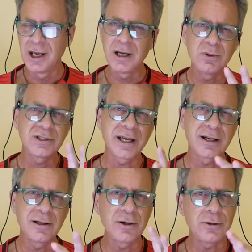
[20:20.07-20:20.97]
It was like
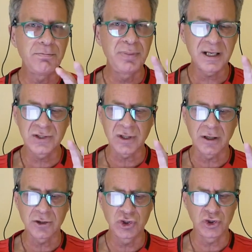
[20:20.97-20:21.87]
a little
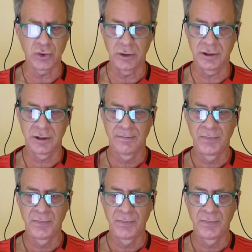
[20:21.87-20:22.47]
Pixar short,